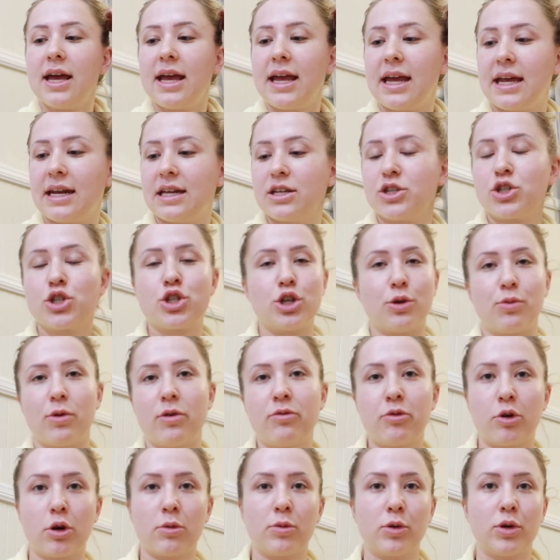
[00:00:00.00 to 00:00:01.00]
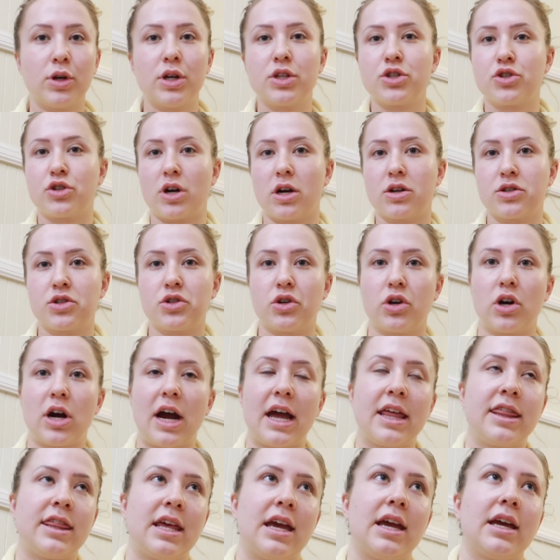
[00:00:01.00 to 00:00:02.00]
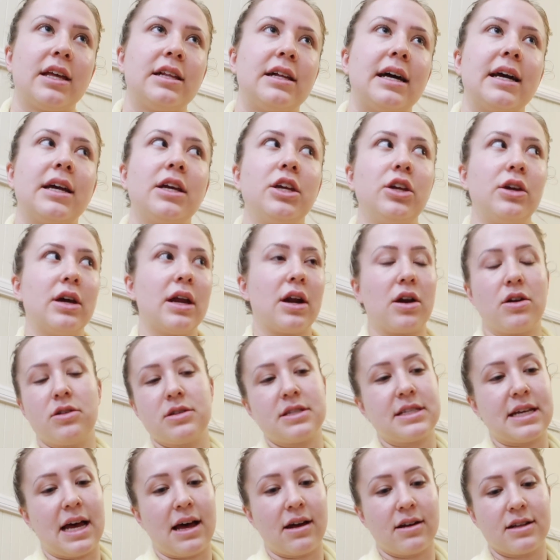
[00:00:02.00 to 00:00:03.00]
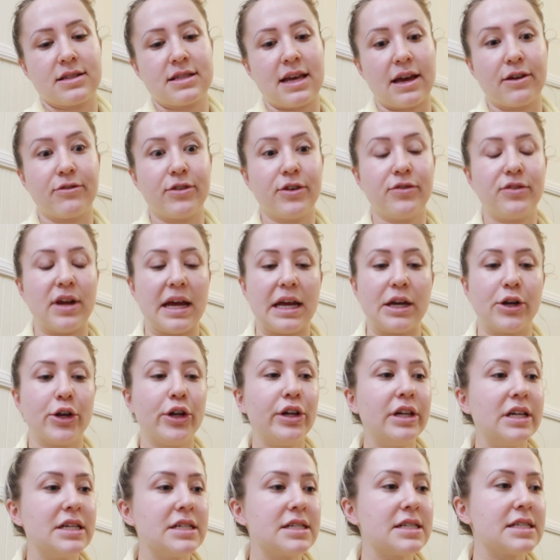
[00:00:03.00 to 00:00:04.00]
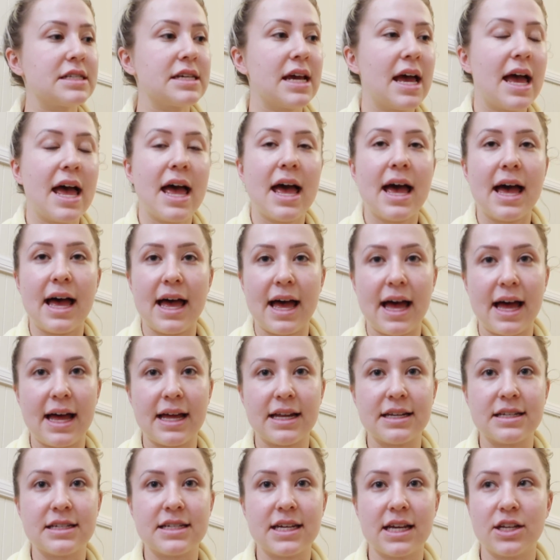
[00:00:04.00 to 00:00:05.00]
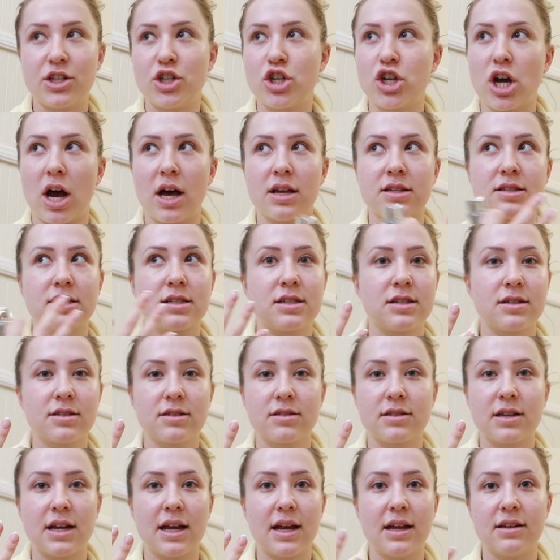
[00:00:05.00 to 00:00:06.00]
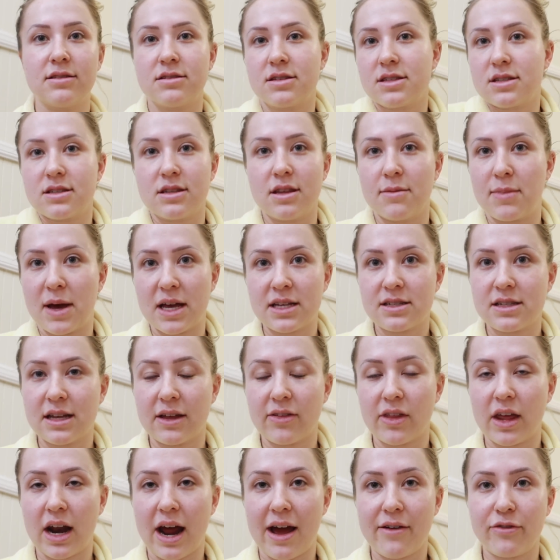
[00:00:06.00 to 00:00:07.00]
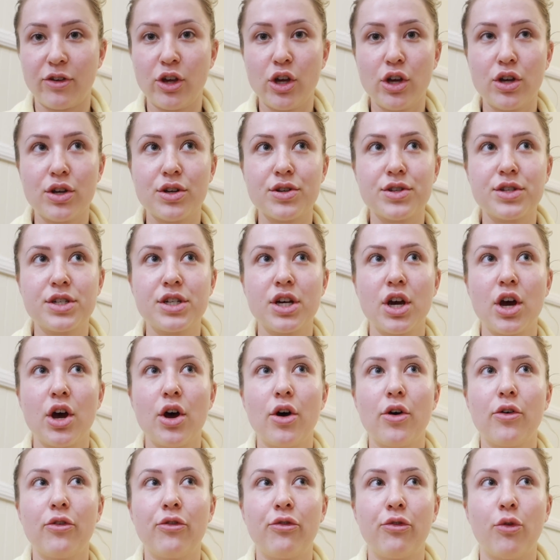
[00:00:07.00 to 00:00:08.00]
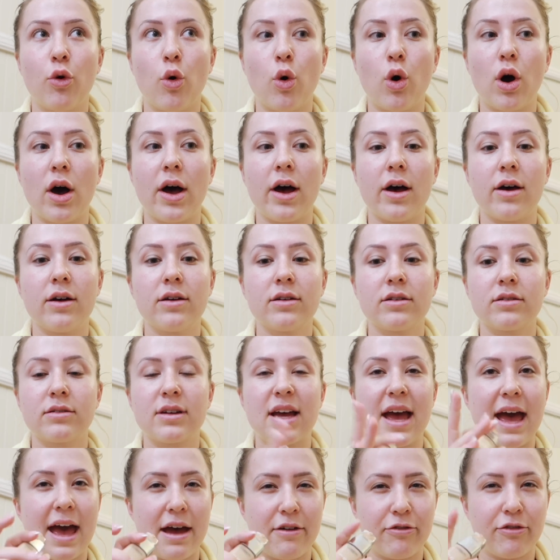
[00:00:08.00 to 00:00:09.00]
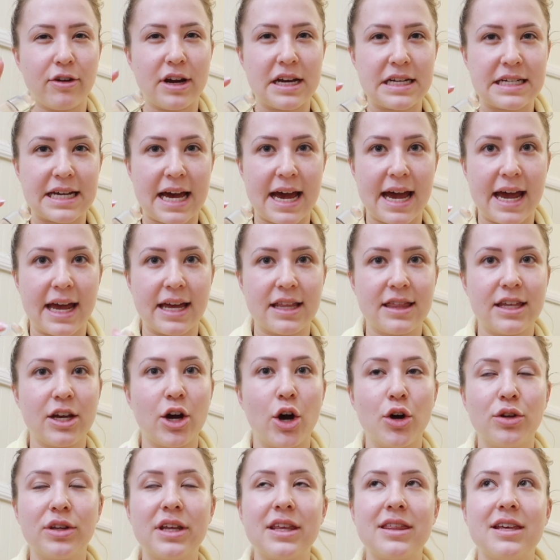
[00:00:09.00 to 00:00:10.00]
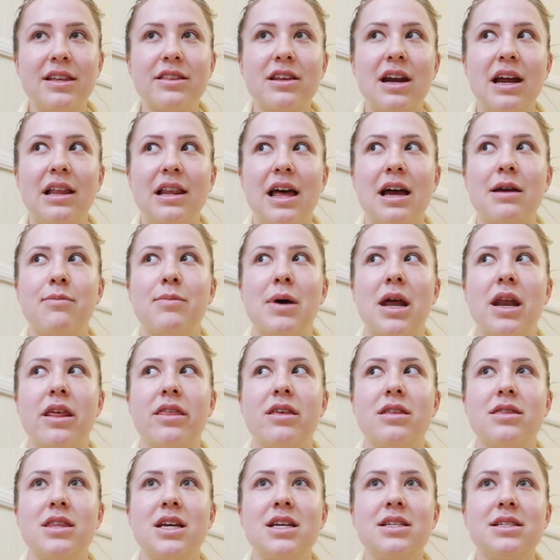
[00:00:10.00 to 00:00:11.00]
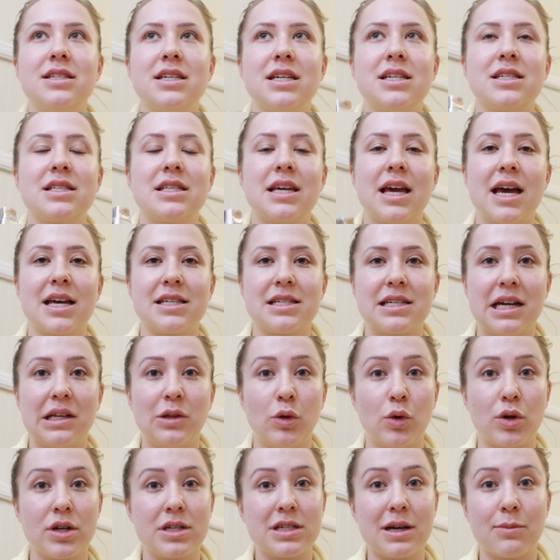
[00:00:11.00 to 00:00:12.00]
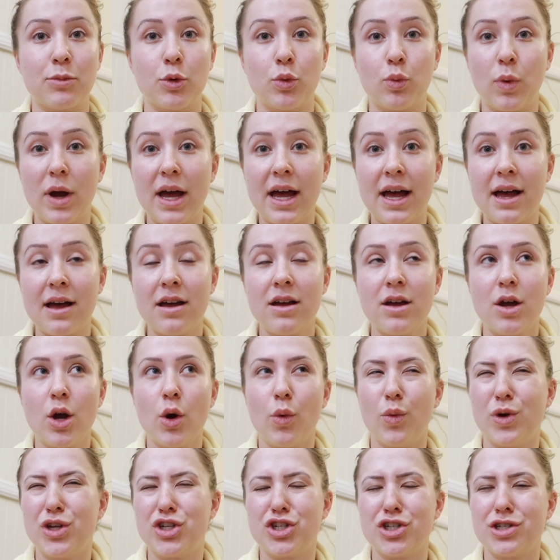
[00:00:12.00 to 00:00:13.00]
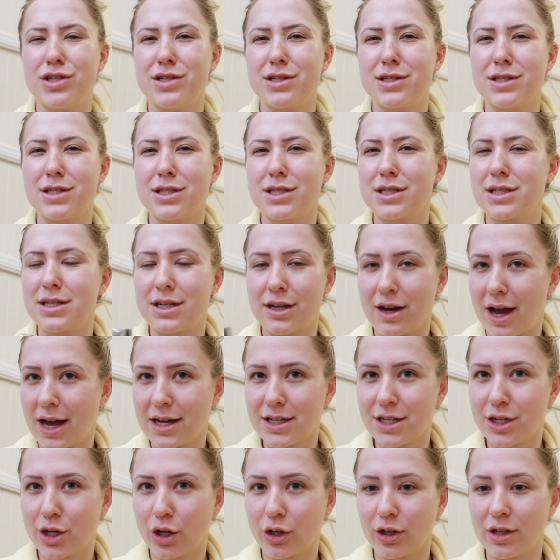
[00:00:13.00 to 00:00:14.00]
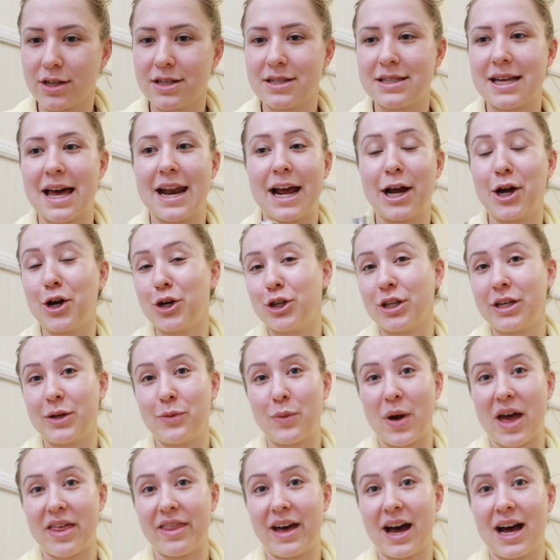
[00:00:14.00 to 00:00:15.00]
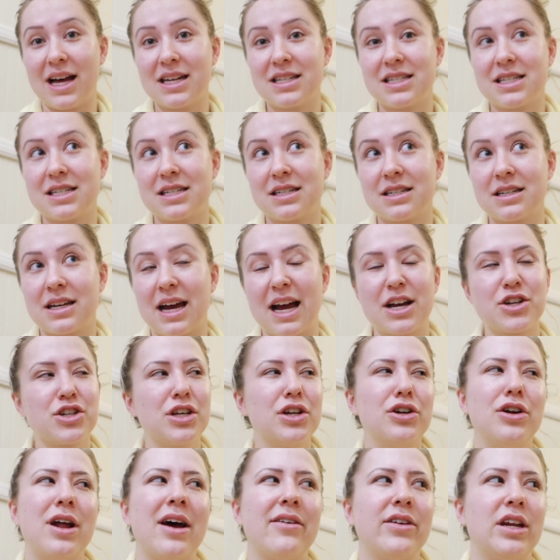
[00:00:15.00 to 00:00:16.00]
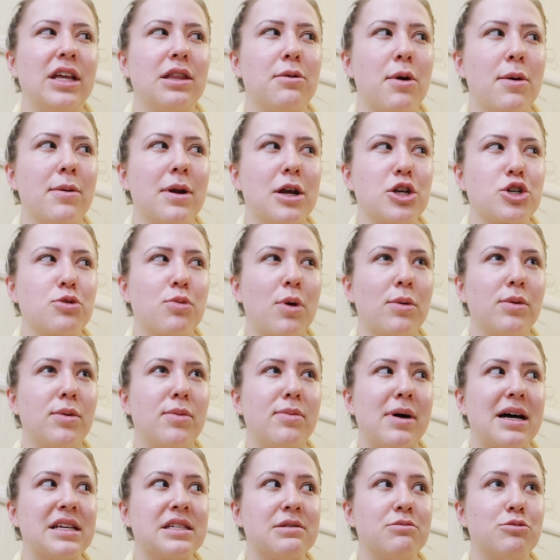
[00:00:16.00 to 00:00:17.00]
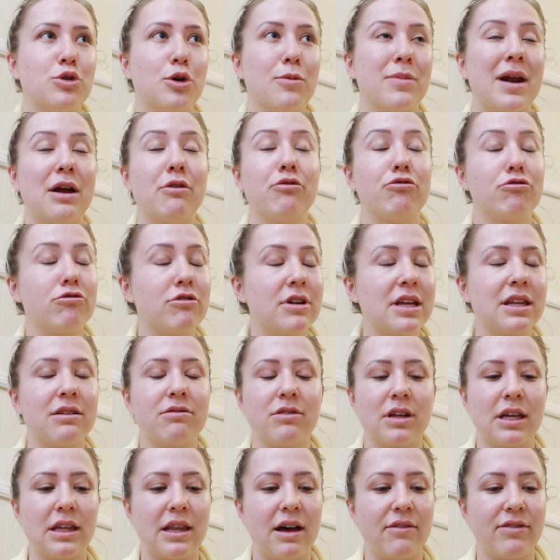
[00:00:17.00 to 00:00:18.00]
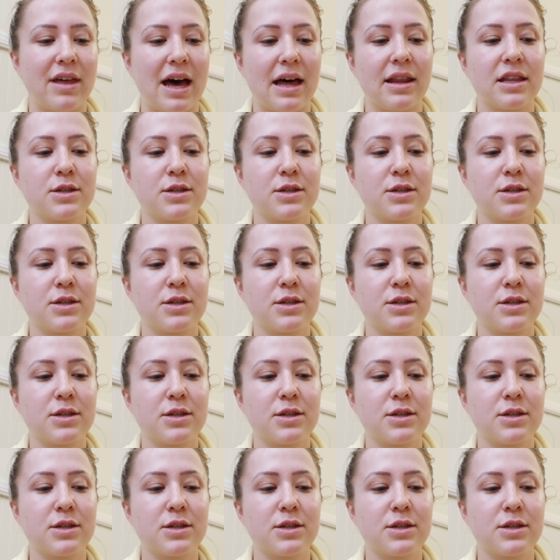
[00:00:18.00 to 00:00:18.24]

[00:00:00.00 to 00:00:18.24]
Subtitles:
It is super affordable. It's drugstore. I think like you get it on sale. It's like $15 and it's the best thing that I've used for every day. The only thing that I like better than this is the Estee Lauder Double Wear, which is $90 and I only wear that. I actually don't have any at the moment. I should probably buy some more, but I really, really love that.